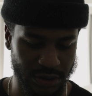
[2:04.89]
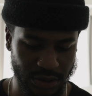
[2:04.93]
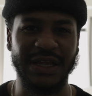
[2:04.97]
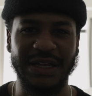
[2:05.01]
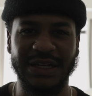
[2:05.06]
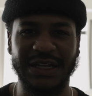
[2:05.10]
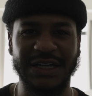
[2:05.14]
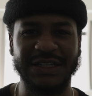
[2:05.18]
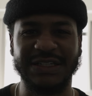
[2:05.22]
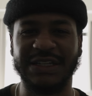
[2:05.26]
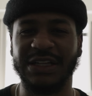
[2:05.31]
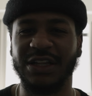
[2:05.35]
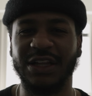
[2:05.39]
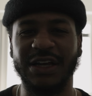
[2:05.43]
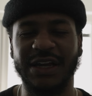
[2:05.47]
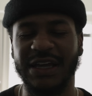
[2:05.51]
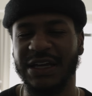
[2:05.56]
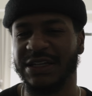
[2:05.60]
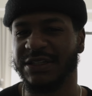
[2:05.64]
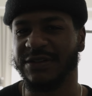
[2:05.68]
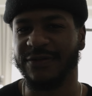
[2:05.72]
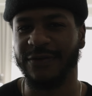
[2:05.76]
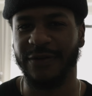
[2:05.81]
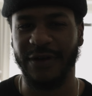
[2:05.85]
It doesn't look
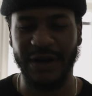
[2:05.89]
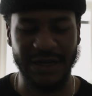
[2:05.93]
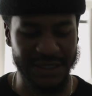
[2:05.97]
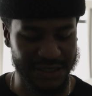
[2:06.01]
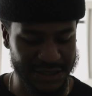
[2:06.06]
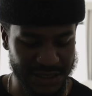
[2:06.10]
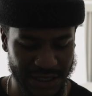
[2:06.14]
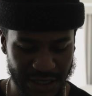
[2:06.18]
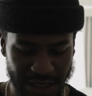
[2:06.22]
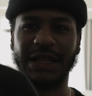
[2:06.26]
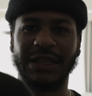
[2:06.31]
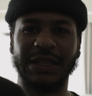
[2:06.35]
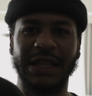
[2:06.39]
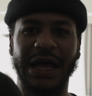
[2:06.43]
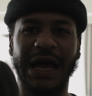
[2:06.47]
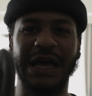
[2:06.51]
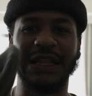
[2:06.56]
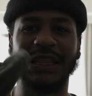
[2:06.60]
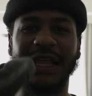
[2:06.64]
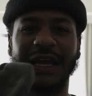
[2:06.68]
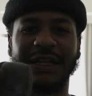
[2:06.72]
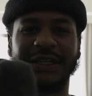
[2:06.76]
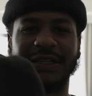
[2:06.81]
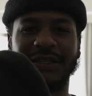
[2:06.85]
as fresh. I, I
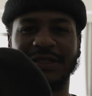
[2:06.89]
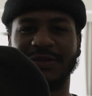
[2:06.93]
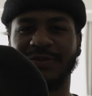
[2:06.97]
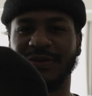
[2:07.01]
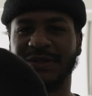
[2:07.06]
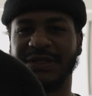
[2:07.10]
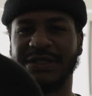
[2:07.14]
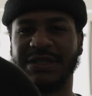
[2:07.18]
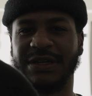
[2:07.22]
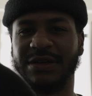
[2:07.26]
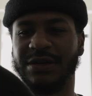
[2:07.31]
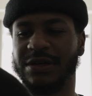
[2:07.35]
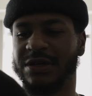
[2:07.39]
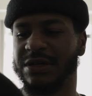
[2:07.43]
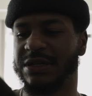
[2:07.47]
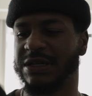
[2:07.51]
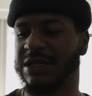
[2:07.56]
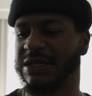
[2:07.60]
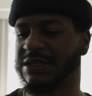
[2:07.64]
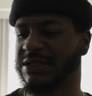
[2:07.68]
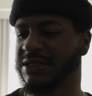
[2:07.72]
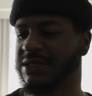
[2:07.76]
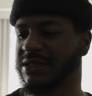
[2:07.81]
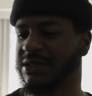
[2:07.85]
like this material. It
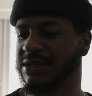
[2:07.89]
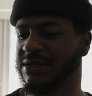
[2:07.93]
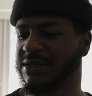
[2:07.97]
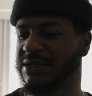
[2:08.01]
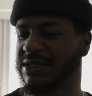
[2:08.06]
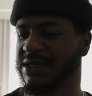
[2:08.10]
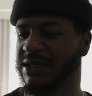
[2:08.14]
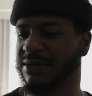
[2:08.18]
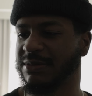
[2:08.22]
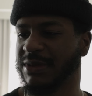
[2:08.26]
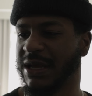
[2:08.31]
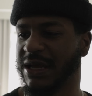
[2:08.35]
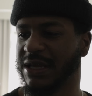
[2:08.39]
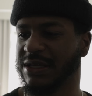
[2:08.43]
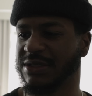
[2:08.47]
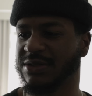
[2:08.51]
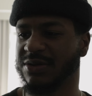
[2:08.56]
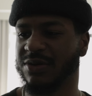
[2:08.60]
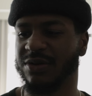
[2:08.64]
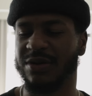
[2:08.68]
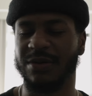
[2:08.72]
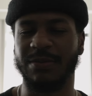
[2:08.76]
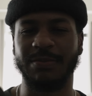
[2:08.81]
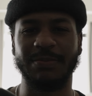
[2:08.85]
doesn't seem like it's
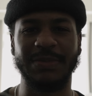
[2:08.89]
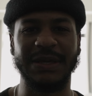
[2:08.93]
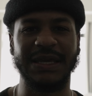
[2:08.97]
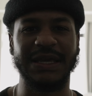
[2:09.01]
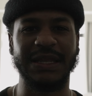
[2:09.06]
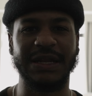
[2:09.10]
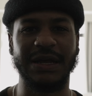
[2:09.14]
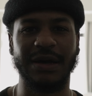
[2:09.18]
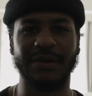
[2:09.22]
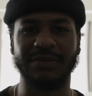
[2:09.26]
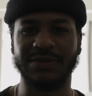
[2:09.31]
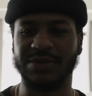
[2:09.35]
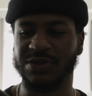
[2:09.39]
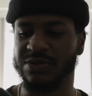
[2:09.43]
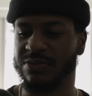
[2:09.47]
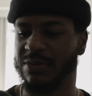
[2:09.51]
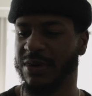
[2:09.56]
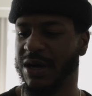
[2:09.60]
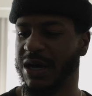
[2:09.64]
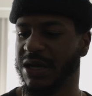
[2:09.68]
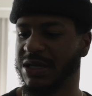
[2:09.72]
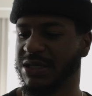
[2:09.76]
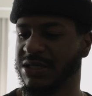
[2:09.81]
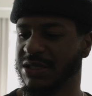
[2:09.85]
gonna bead up too
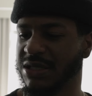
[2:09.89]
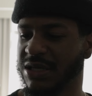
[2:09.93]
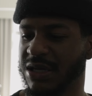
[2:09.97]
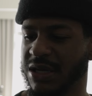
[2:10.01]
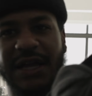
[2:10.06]
much.